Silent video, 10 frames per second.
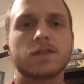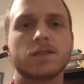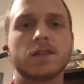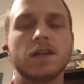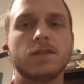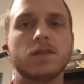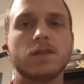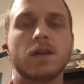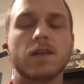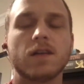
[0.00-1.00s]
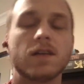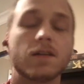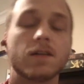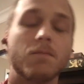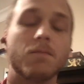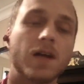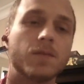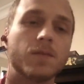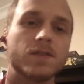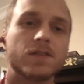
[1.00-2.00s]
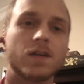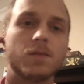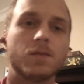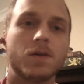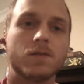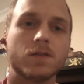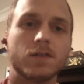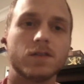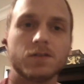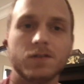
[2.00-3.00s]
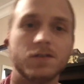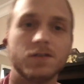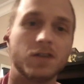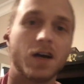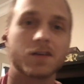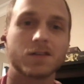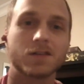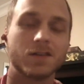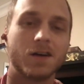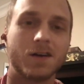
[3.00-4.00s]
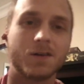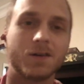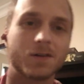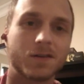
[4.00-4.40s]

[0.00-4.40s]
think there might have been some on the Jock the dog.